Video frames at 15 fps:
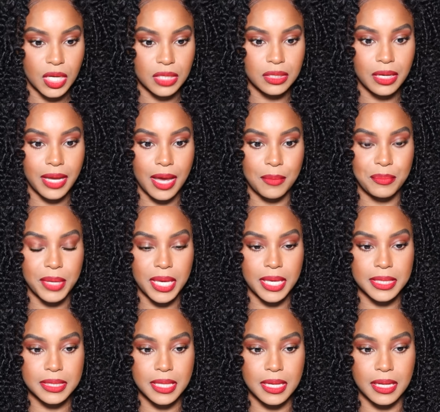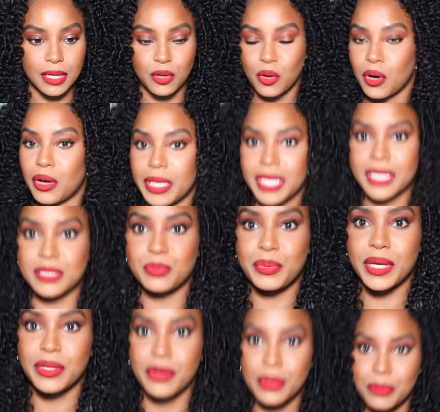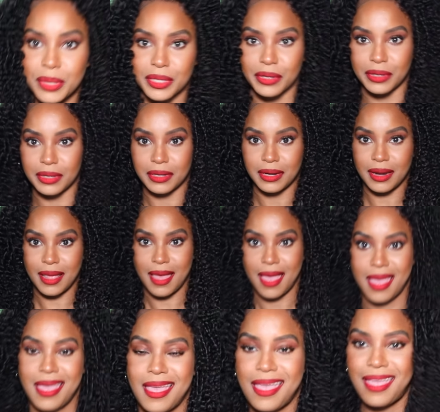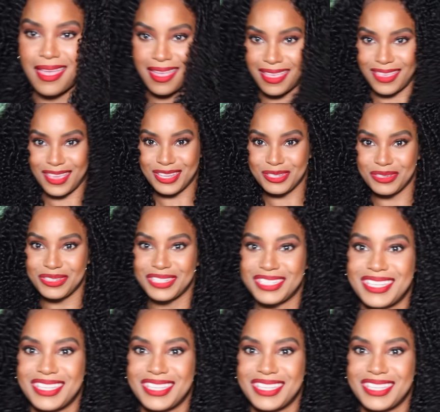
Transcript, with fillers: look how big it's getting, girl. It gets bigger and bigger. That's what she